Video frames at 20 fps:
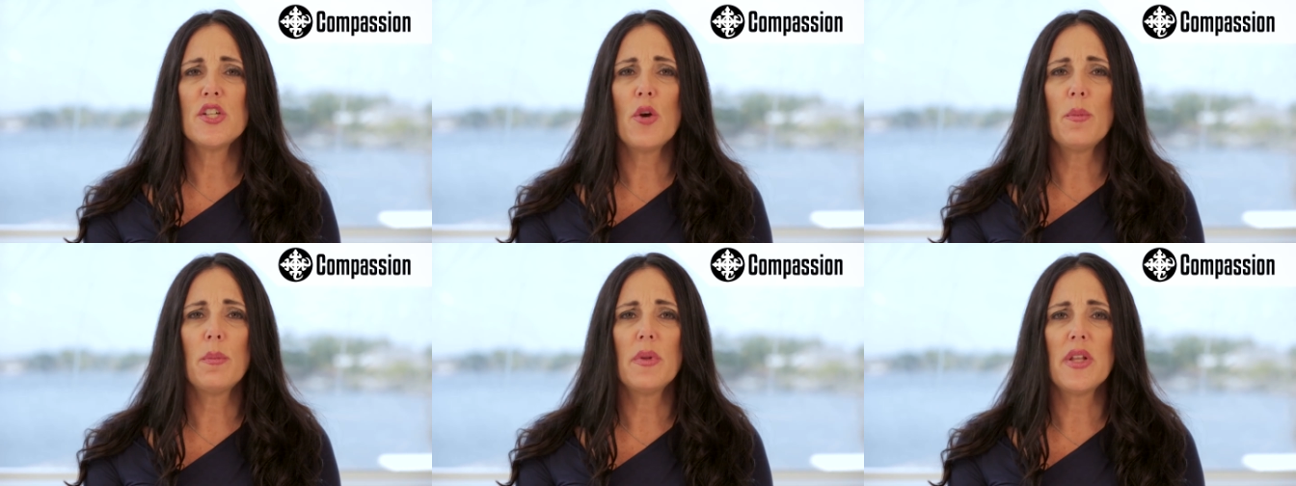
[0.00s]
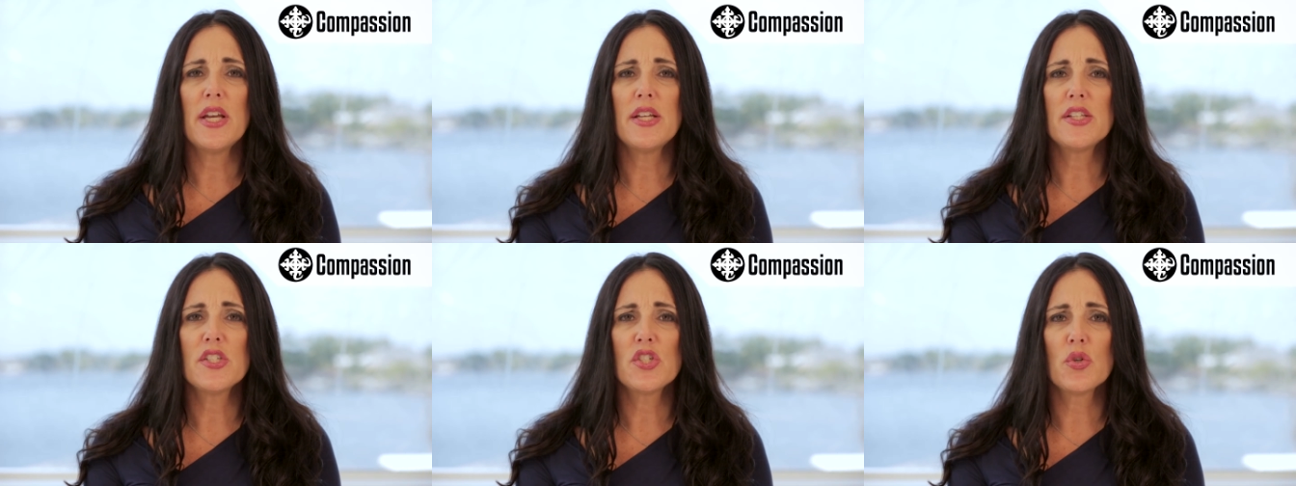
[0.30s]
no
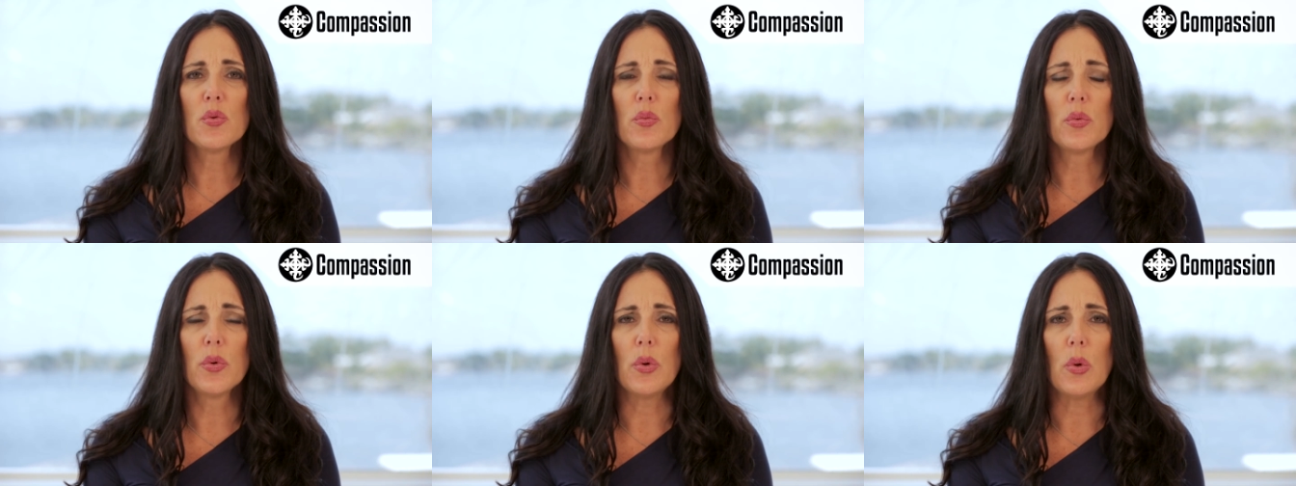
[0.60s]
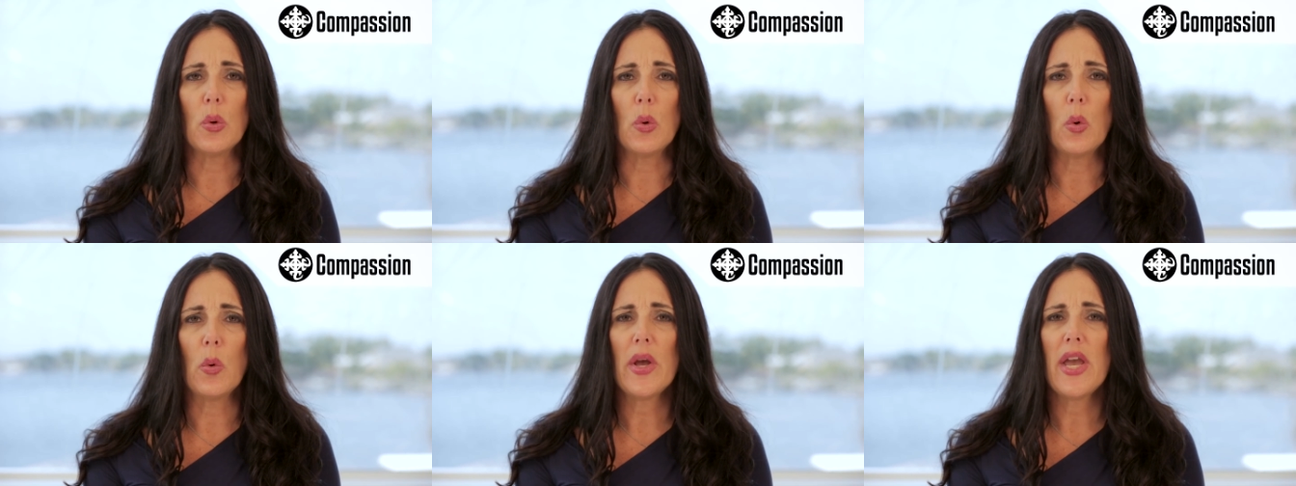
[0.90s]
place to
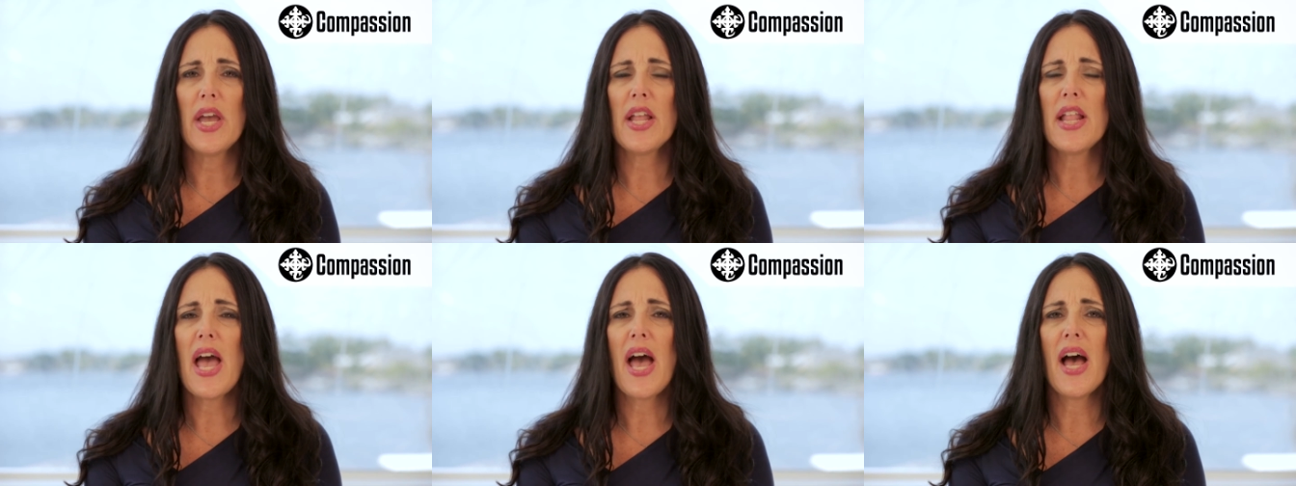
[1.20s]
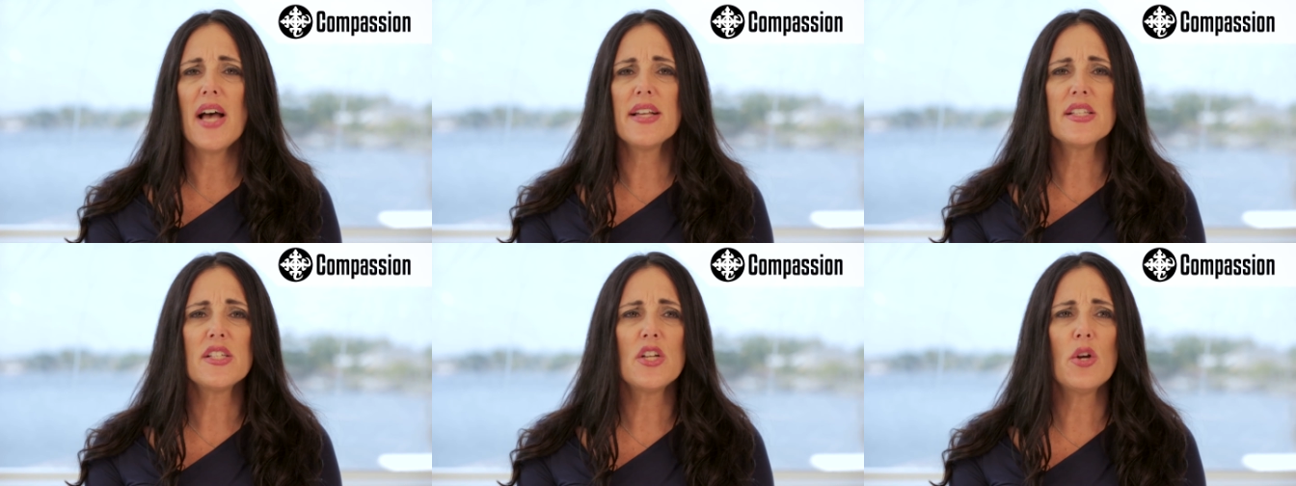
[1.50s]
rule, it
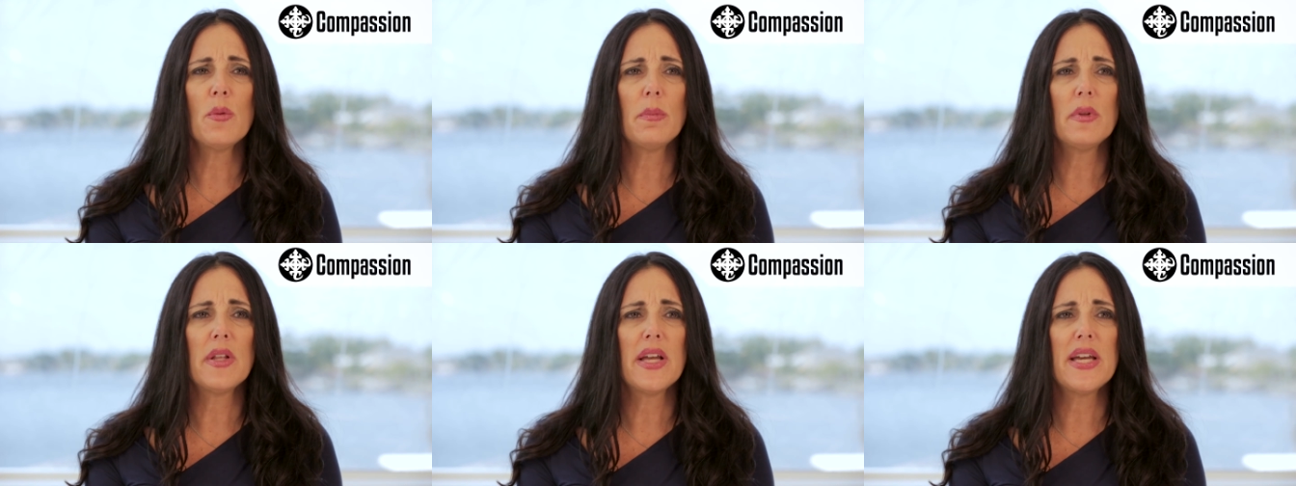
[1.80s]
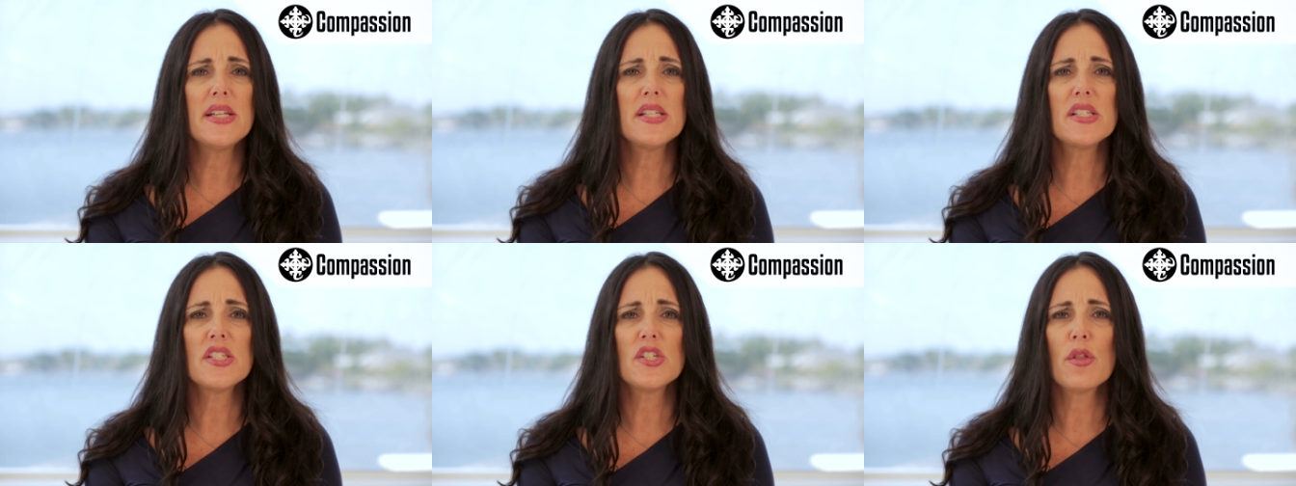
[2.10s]
has no
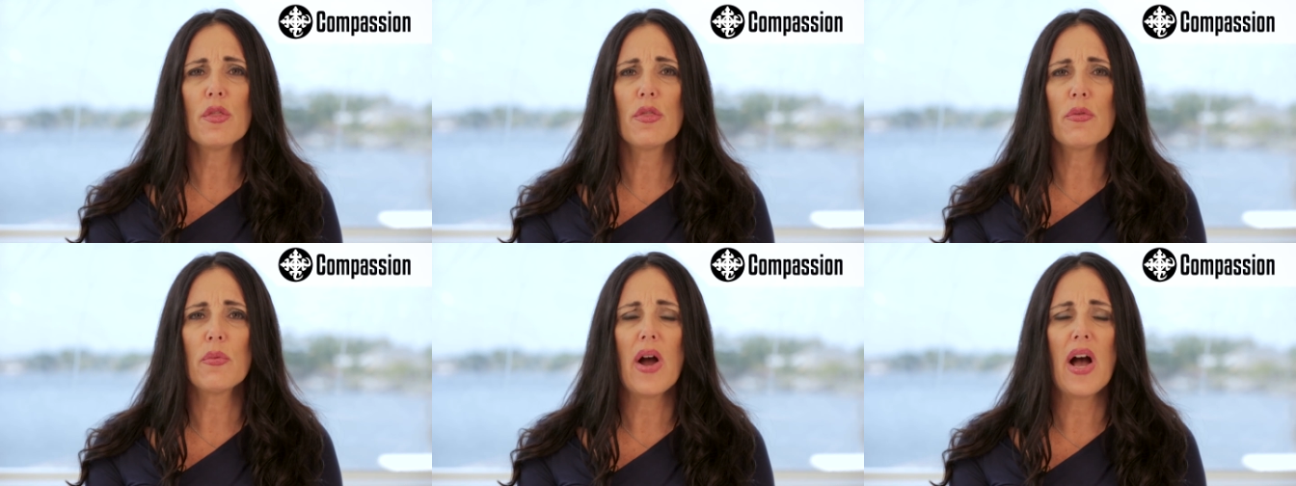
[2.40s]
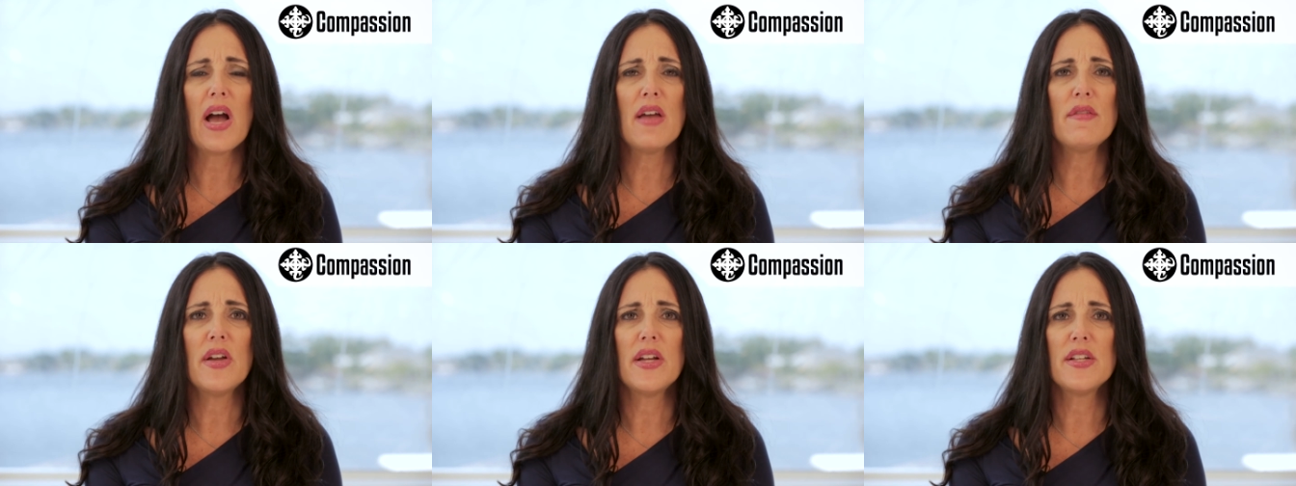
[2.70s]
place to
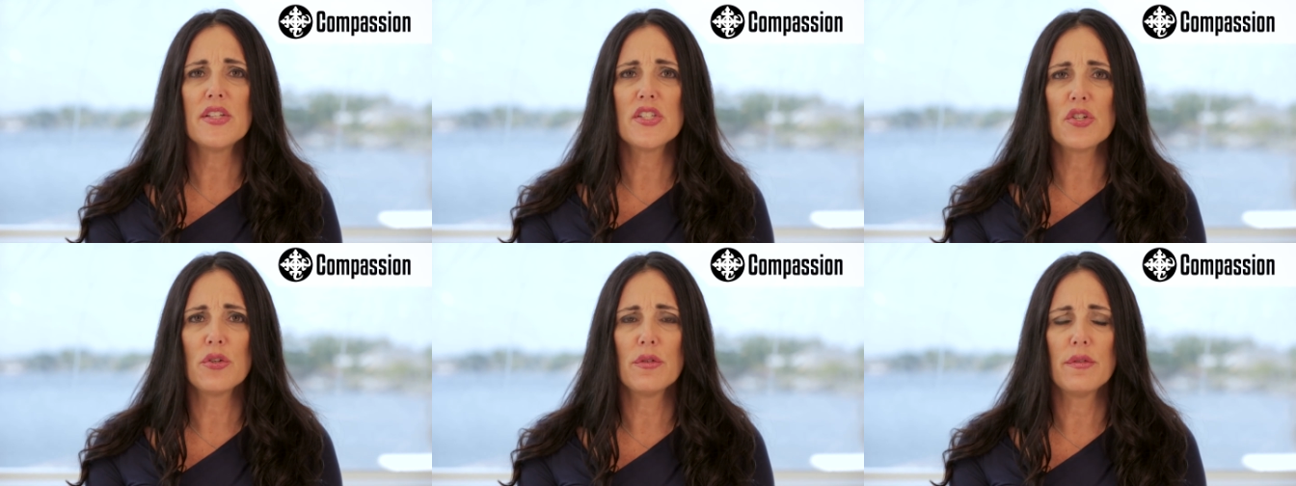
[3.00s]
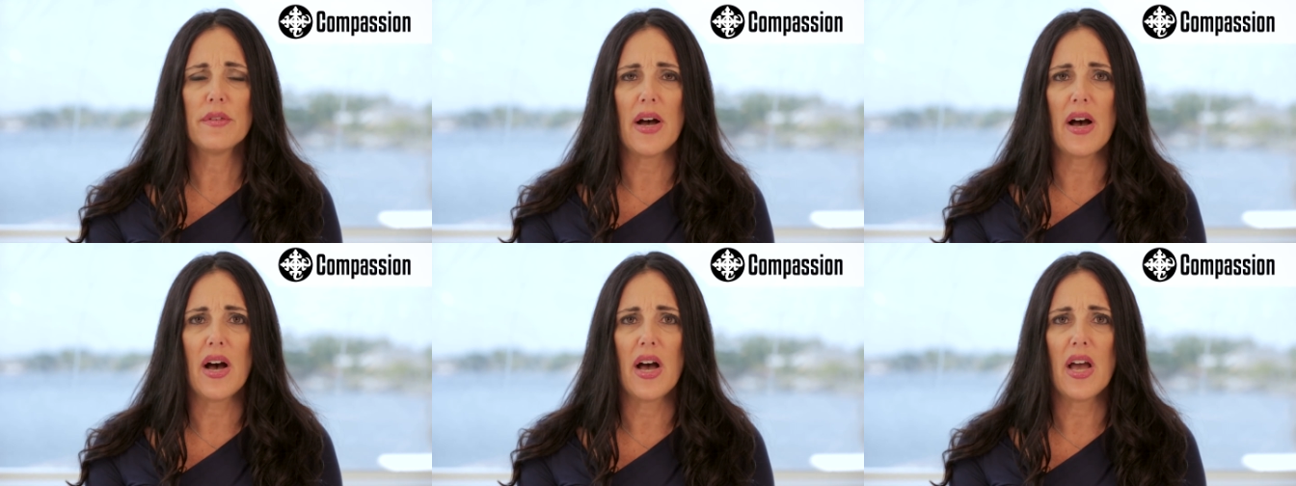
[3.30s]
thrive and
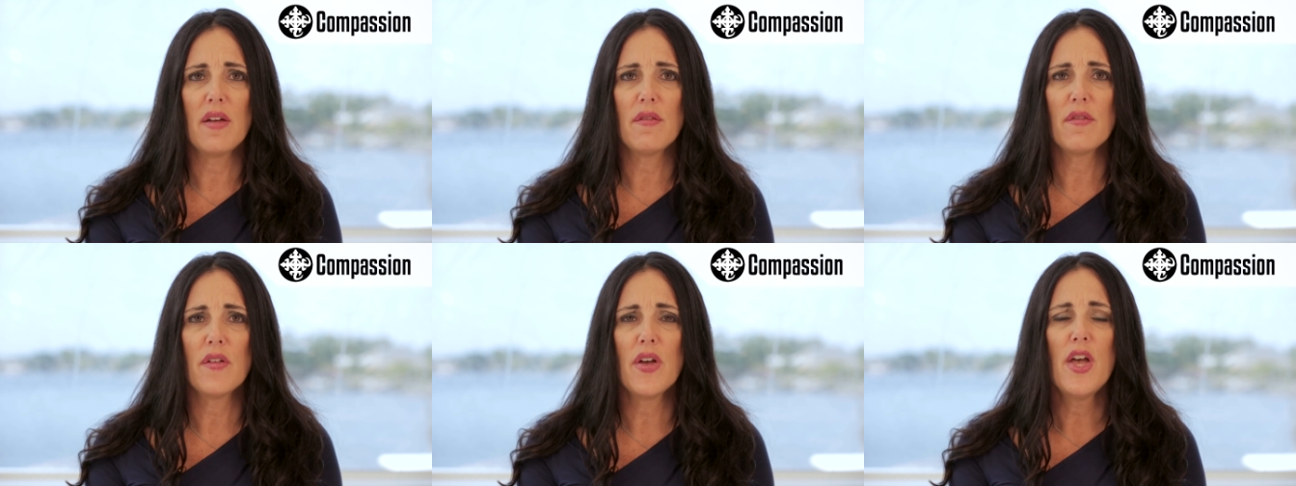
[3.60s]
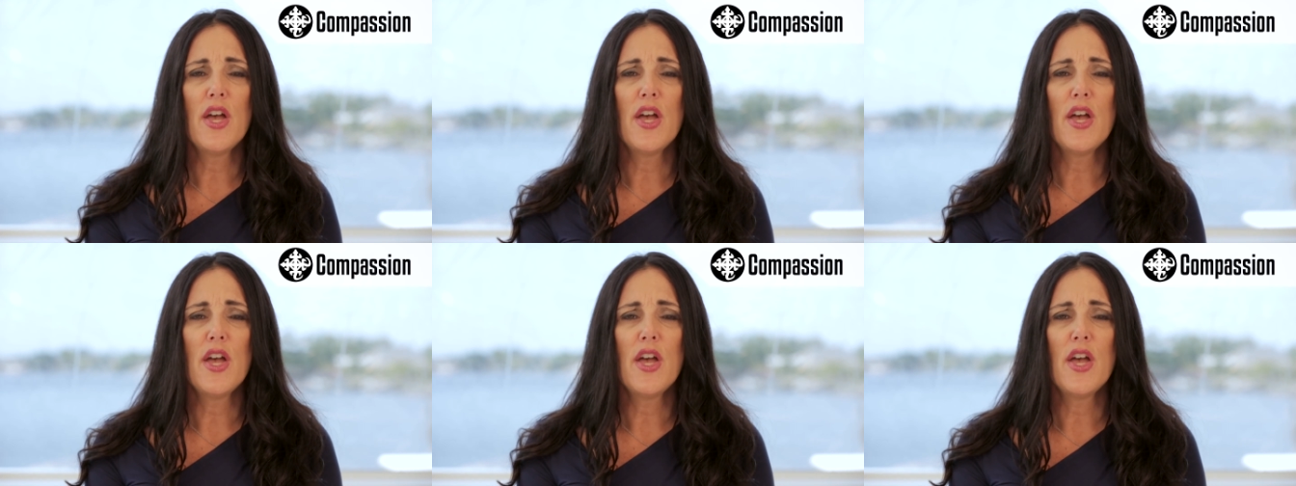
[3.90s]
survive.